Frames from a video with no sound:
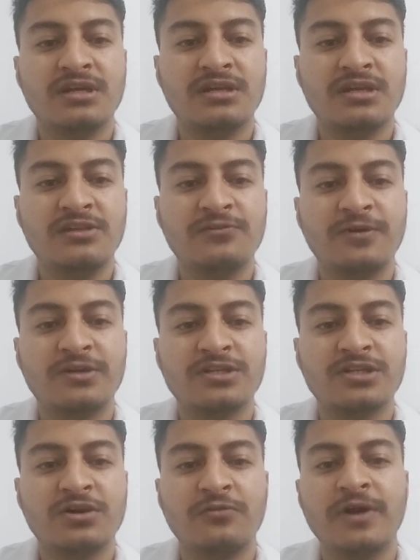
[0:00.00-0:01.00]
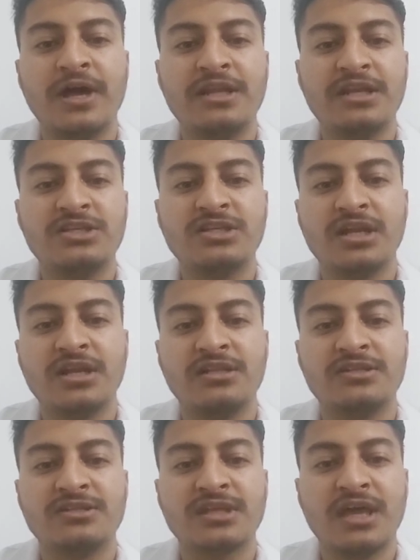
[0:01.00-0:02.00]
Dysfunction of ionic
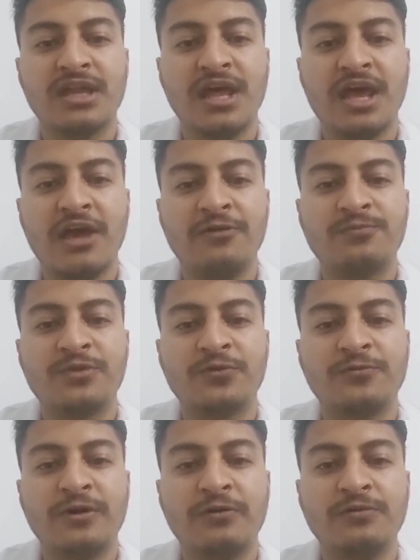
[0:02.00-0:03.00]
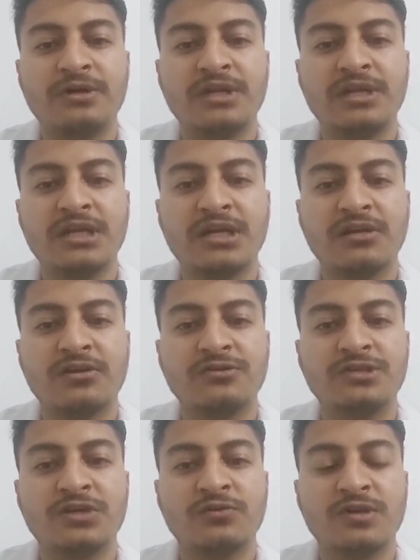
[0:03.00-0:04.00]
channels can have profound clinical
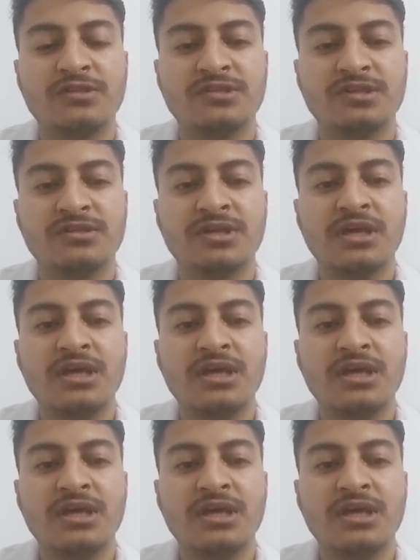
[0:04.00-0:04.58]
consequences.